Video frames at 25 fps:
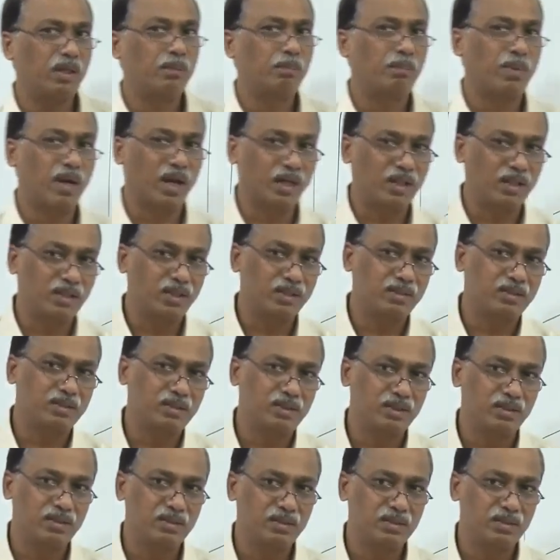a practice
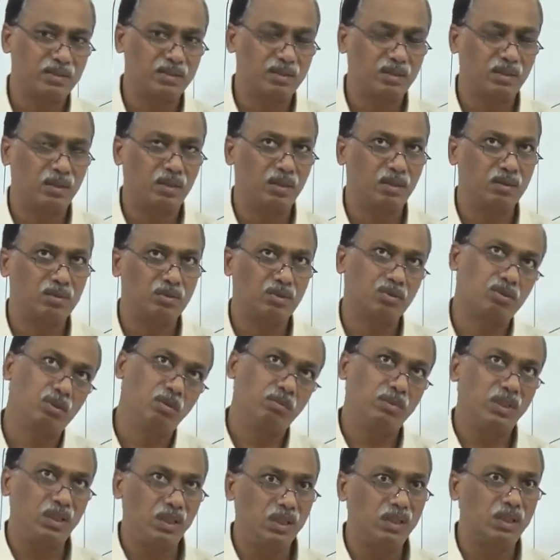since so
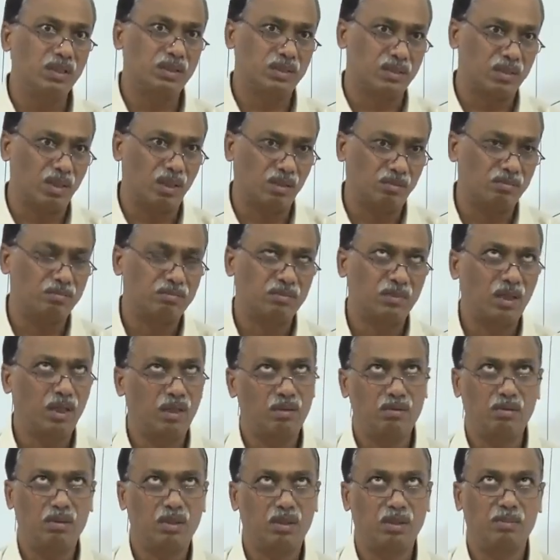many years now. I
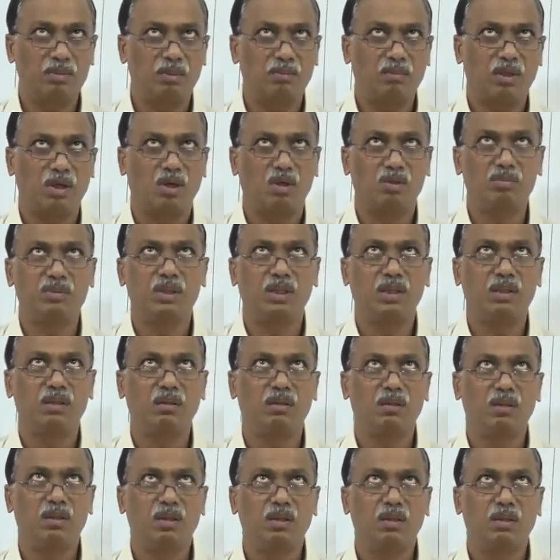do not remember how many
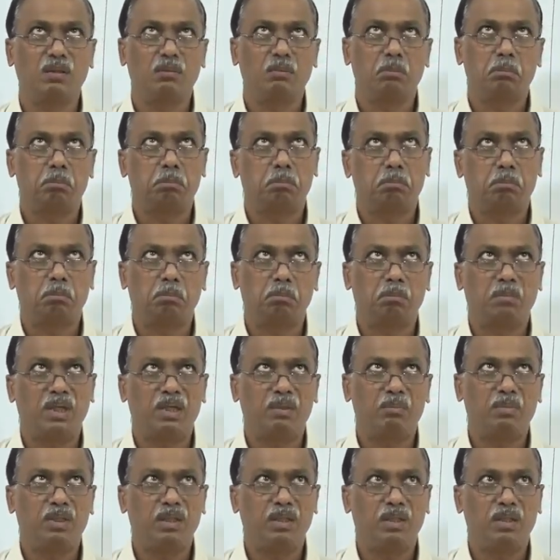
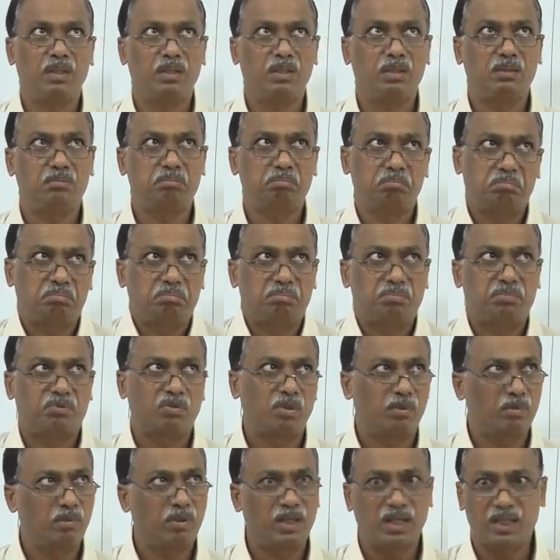might be
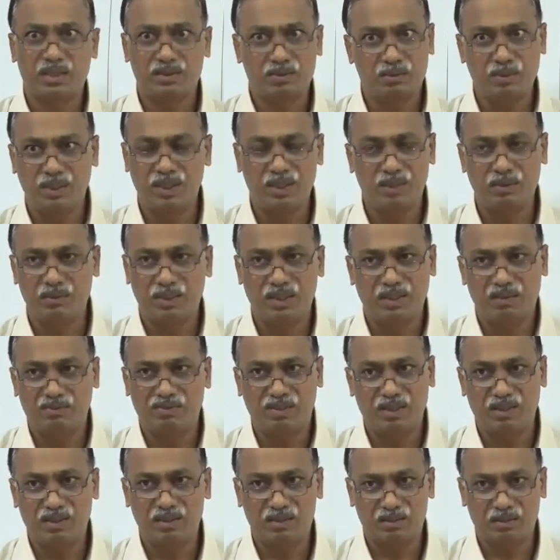from last 20
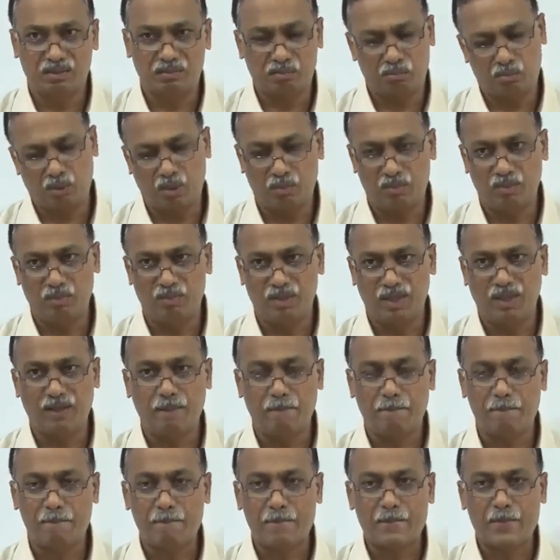25 years probably.
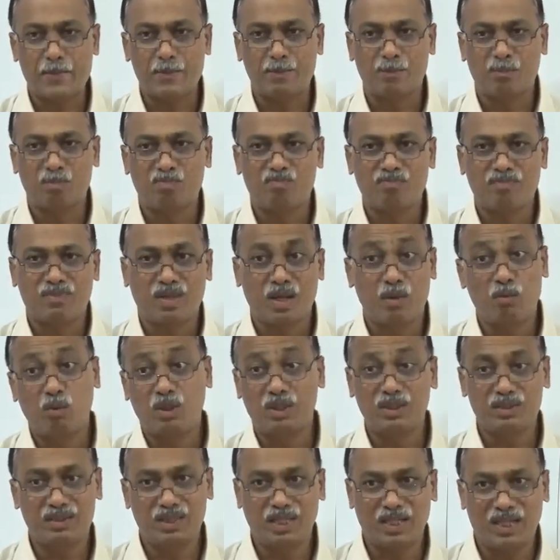
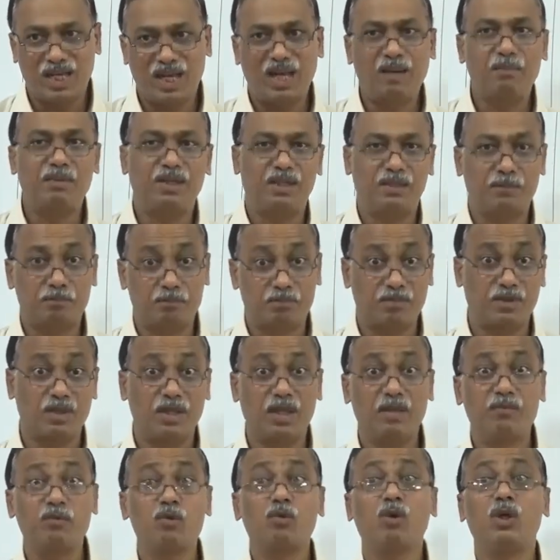What is that habit?
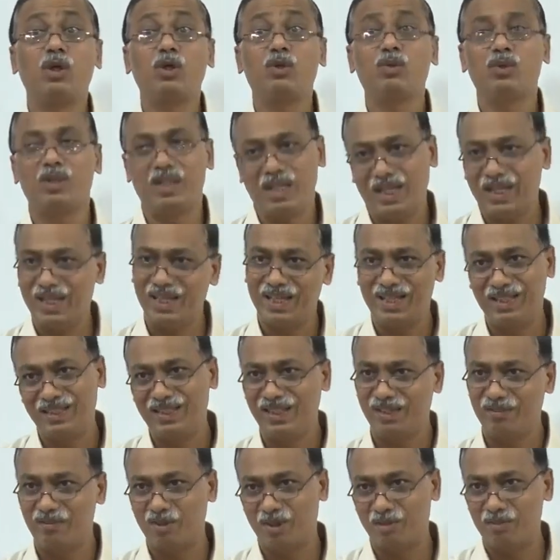If you want to take
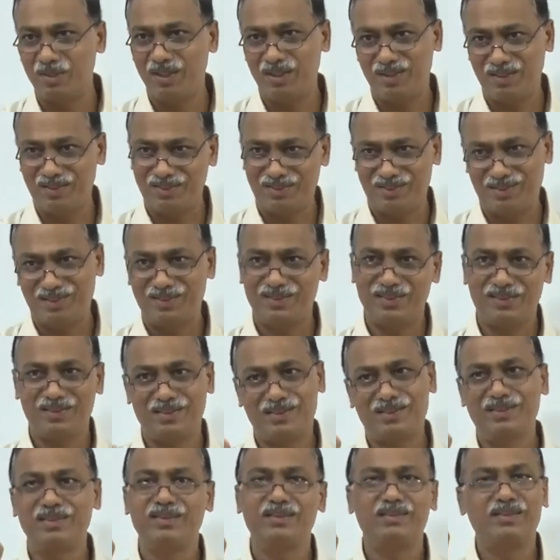anything from it
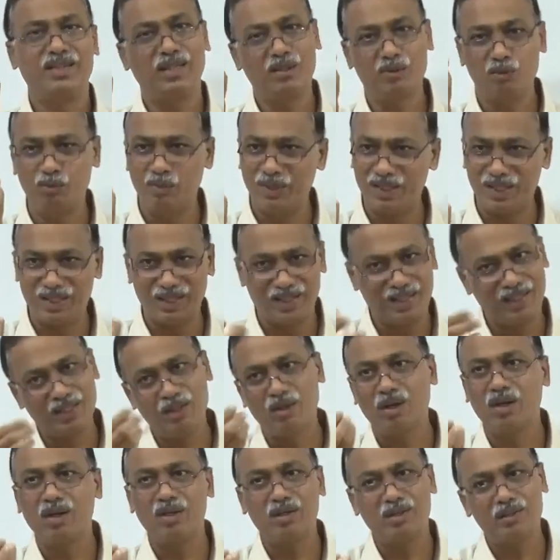then you may take it
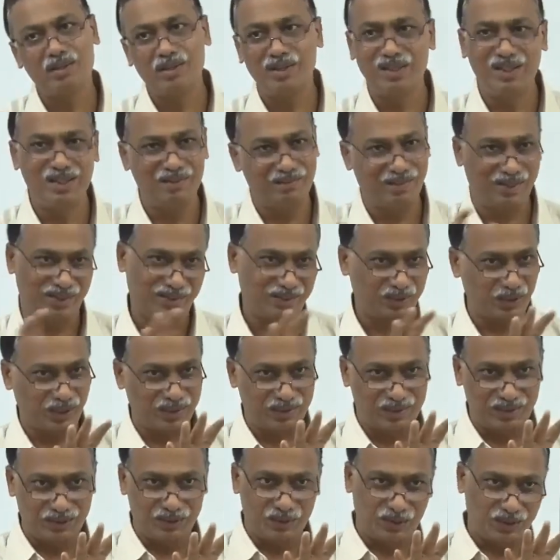or leave it
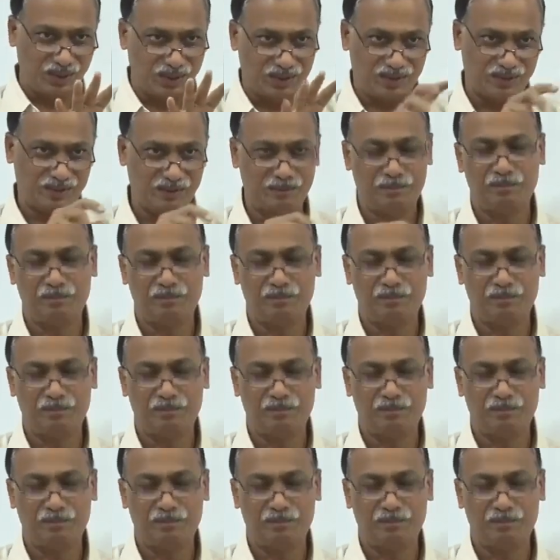choice is yours.